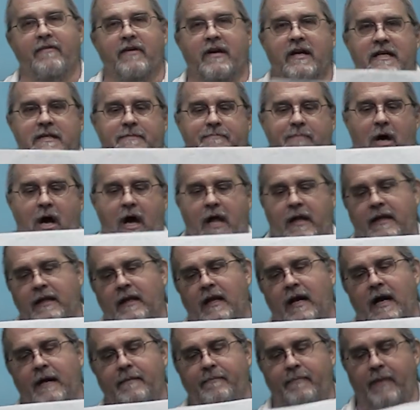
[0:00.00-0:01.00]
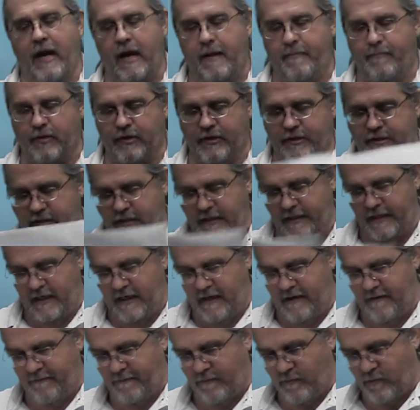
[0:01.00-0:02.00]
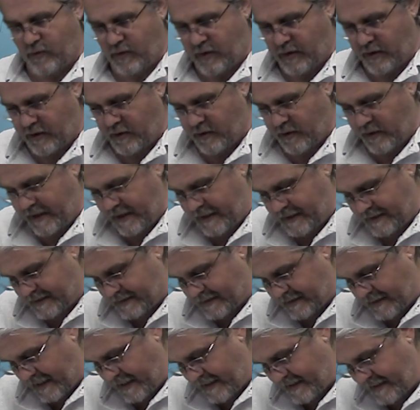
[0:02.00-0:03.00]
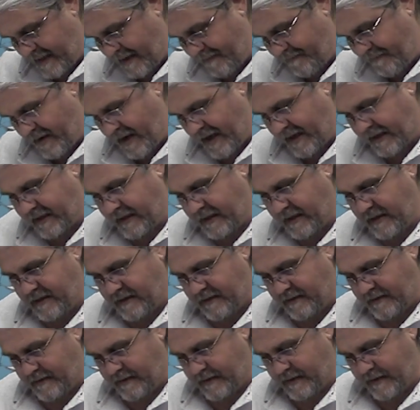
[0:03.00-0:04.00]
a nice polyline paper sleeve, we're going to go ahead and slide that back in.